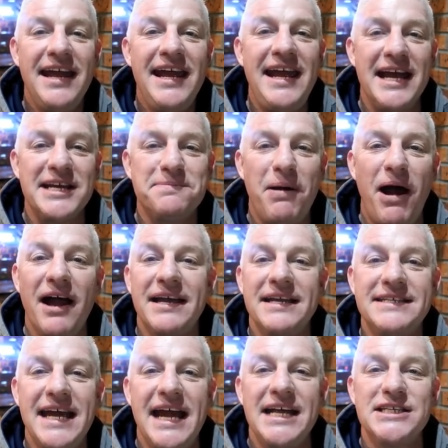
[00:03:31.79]
He has
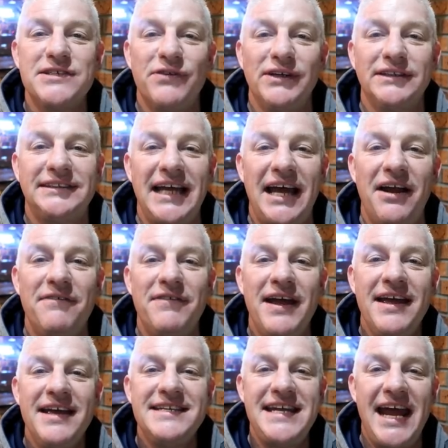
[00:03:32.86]
pocket tens for a set of
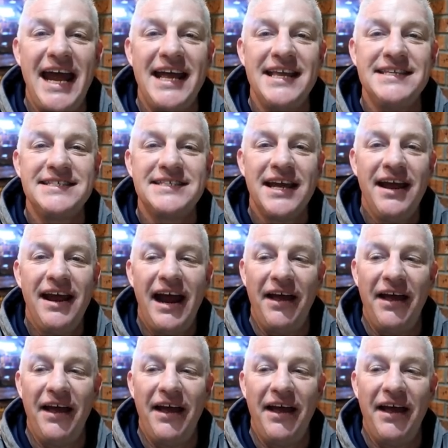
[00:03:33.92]
tens,